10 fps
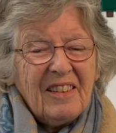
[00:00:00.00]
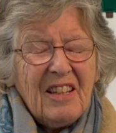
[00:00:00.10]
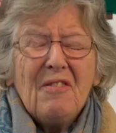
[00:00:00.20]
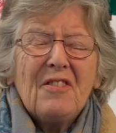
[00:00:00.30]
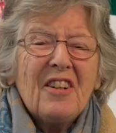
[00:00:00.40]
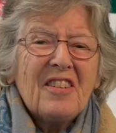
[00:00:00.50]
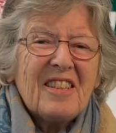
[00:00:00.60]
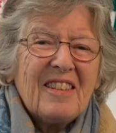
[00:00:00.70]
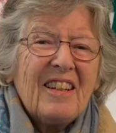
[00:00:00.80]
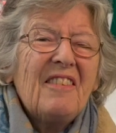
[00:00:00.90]
If not,
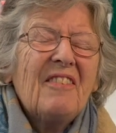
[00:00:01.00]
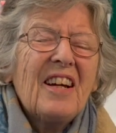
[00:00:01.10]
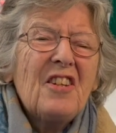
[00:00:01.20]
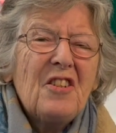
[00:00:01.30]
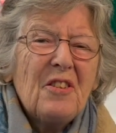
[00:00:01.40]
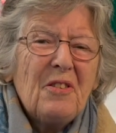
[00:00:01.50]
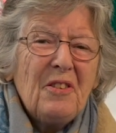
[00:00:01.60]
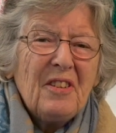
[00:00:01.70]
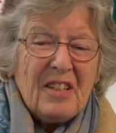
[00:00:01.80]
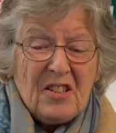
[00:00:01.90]
I invite
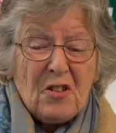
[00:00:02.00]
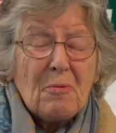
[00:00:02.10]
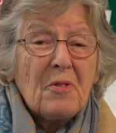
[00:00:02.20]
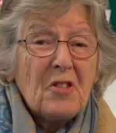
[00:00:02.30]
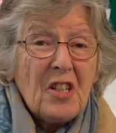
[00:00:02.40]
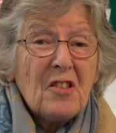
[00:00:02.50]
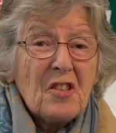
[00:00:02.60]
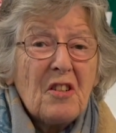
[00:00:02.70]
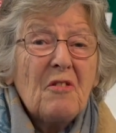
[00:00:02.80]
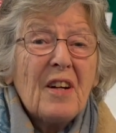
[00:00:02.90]
you, as
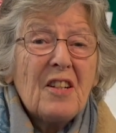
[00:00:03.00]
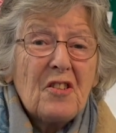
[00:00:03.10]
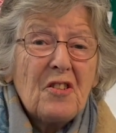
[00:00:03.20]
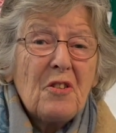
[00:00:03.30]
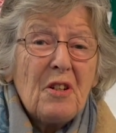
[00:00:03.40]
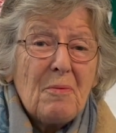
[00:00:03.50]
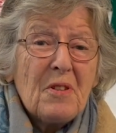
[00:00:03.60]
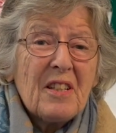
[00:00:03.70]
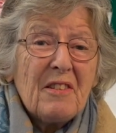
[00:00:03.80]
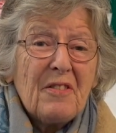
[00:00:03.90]
Jesus invites you
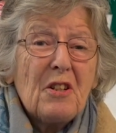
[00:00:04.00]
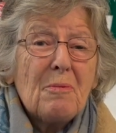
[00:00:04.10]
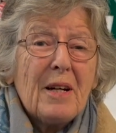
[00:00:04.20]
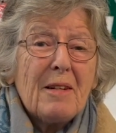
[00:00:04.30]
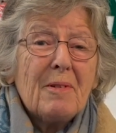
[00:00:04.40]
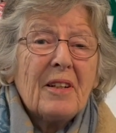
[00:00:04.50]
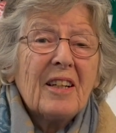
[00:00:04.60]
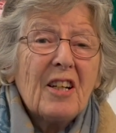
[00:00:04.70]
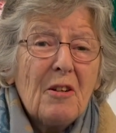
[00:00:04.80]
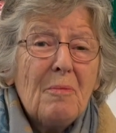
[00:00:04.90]
himself in the Bible,
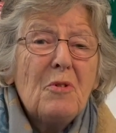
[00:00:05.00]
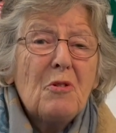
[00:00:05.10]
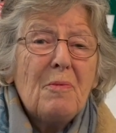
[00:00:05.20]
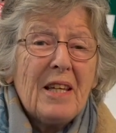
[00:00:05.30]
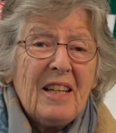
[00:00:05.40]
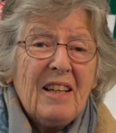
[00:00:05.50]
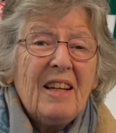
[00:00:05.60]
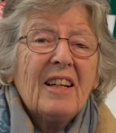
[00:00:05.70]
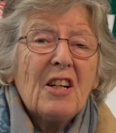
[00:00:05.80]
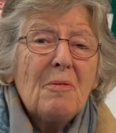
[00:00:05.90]
come to me.
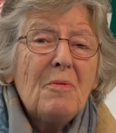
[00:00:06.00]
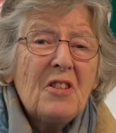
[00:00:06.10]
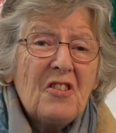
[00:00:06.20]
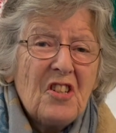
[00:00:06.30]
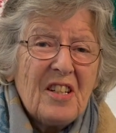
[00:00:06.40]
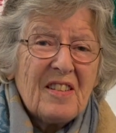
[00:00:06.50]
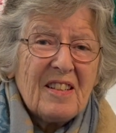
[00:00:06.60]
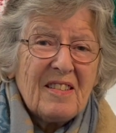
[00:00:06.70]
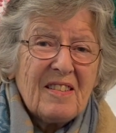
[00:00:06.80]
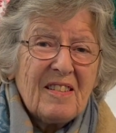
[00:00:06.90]
Come to
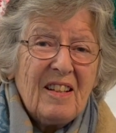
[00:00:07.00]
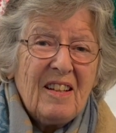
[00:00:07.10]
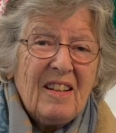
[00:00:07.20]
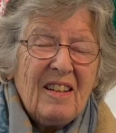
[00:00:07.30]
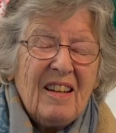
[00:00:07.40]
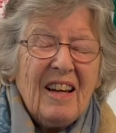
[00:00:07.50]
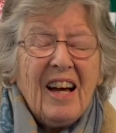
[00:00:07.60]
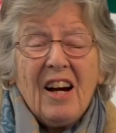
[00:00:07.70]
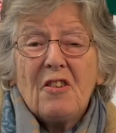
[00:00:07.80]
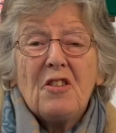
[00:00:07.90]
Jesus.
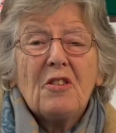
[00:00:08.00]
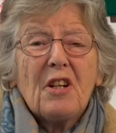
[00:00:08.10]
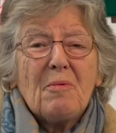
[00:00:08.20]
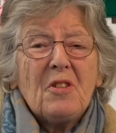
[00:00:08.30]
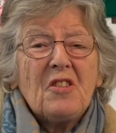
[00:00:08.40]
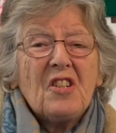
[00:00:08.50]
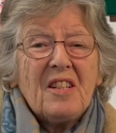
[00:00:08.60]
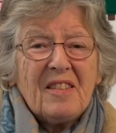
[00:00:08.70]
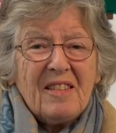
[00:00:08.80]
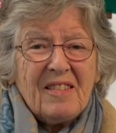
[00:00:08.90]
How do you come to
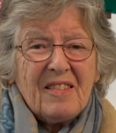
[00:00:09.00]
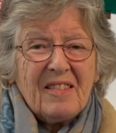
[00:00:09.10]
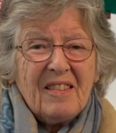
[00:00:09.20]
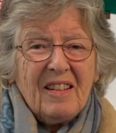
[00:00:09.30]
Jesus?